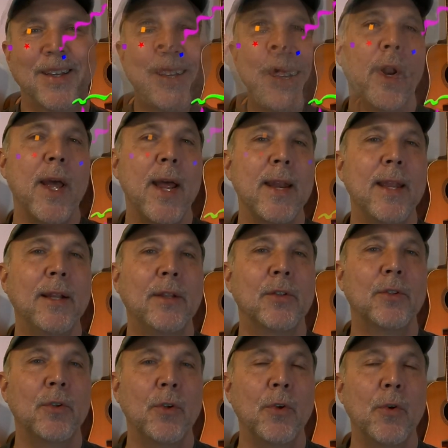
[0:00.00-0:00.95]
What I need
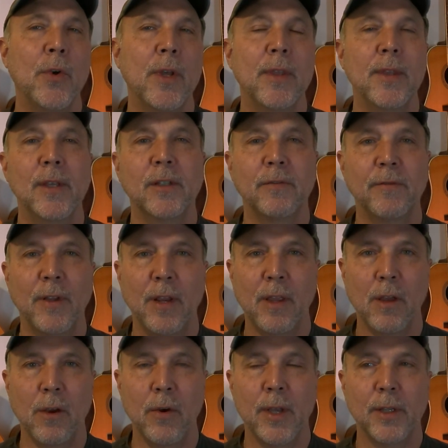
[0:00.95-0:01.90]
to do in this
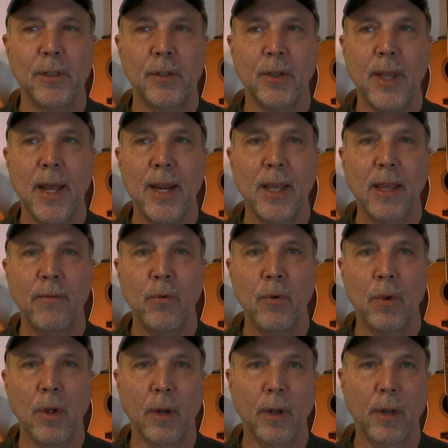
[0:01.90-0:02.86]
video is to kind of give
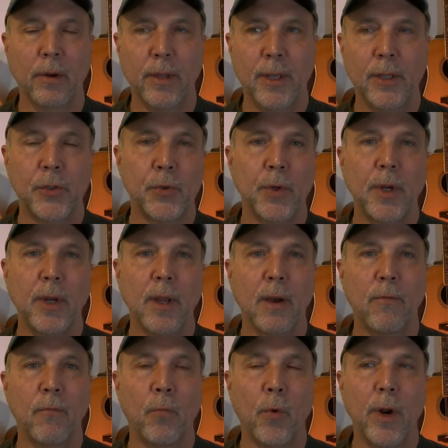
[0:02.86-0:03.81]
you a little history
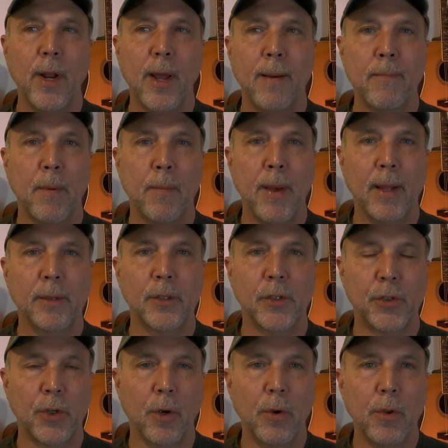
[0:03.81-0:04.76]
of what I'm about to
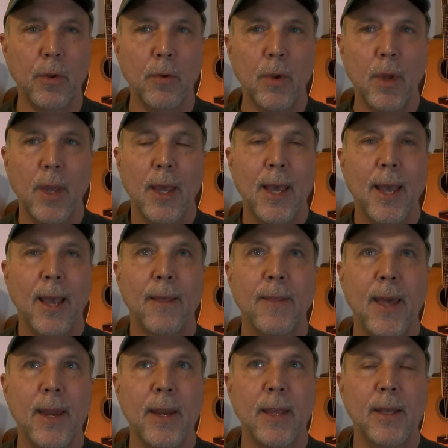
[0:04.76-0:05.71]
show you,
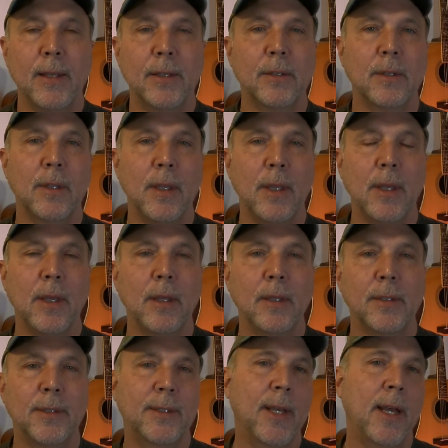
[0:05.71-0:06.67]
and that is the
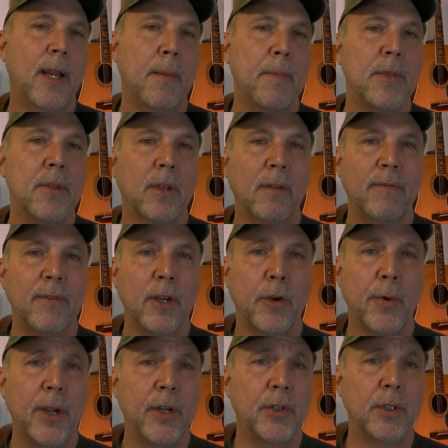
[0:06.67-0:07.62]
setup and the
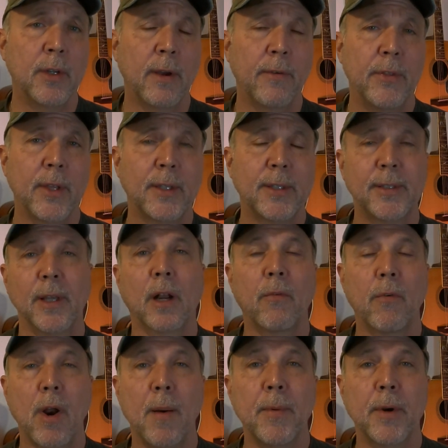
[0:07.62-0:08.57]
configuration of the
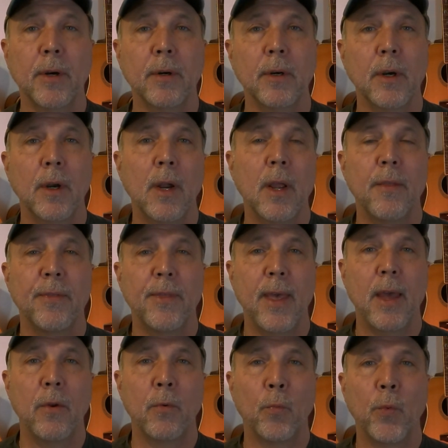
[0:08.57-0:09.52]
accelerometer
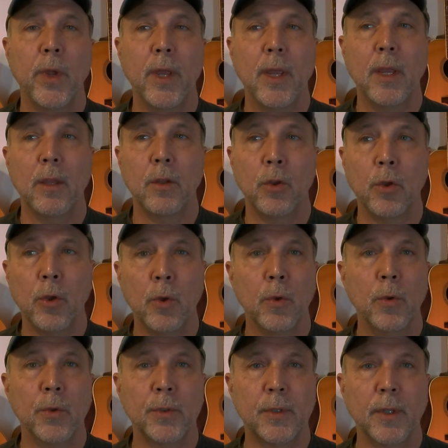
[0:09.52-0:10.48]
that we
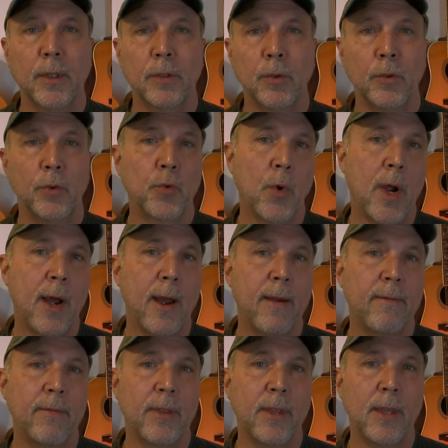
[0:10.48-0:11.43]
used to
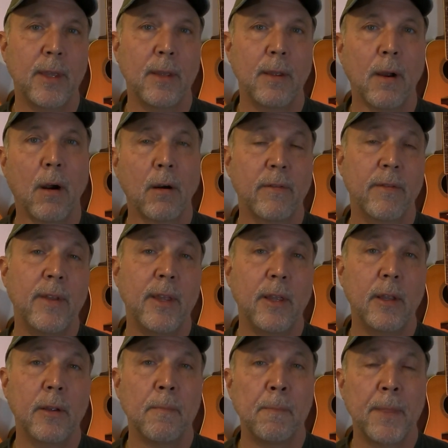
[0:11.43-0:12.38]
drive the
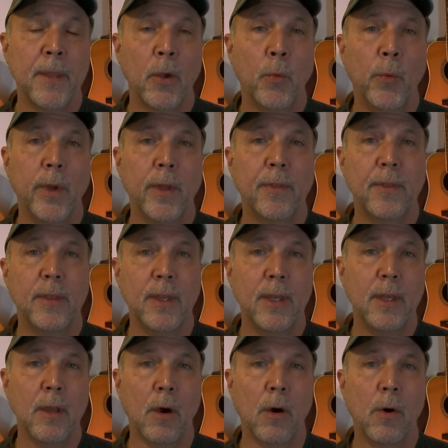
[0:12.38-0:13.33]
RV with
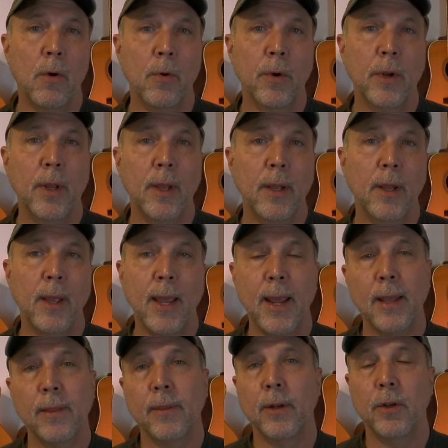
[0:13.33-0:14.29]
the old
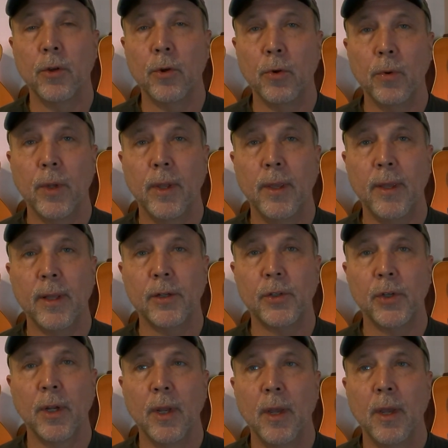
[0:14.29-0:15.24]
and the new
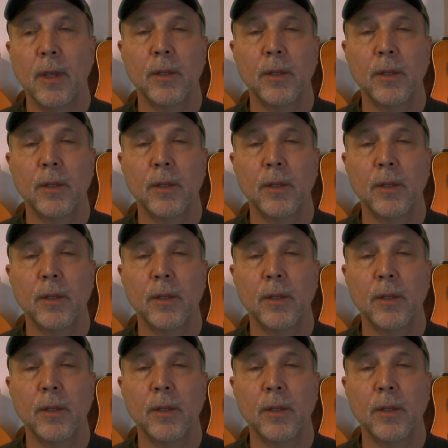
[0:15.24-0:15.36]
hitch.